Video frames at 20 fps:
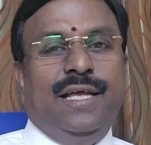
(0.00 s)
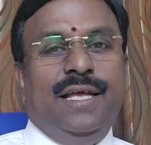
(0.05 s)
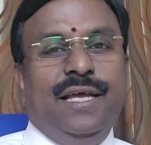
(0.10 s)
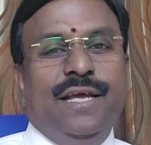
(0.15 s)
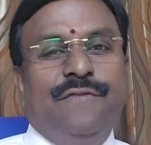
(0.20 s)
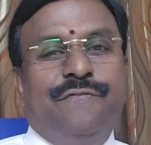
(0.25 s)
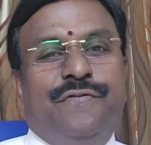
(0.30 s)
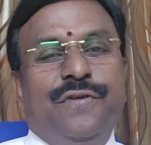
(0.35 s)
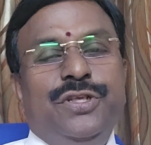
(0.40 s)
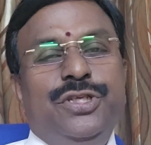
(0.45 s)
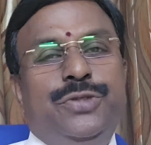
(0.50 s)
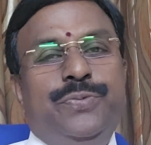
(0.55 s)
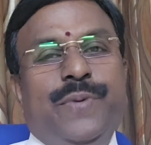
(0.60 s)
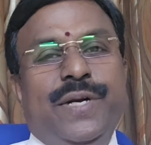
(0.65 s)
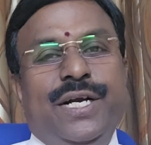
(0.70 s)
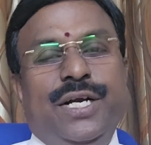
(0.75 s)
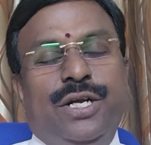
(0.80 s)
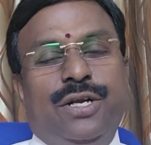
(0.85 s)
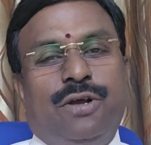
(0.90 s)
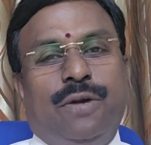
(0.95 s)

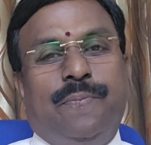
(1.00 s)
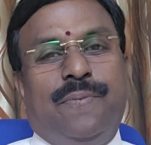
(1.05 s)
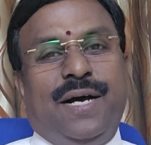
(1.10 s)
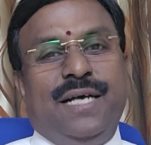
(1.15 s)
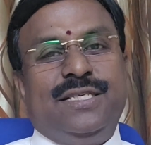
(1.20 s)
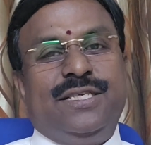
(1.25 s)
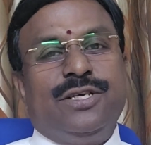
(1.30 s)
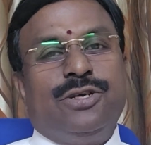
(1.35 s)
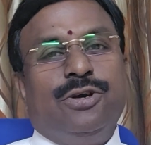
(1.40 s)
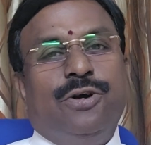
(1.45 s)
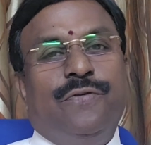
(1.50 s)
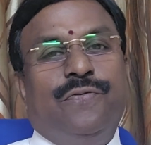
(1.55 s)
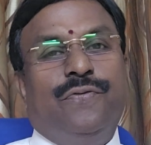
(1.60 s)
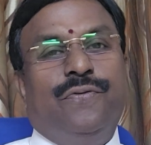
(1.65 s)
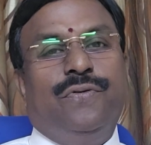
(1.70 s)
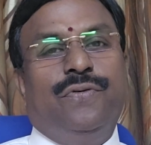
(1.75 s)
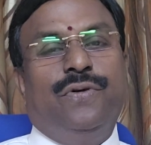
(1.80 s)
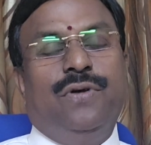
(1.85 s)
Infringement or passing off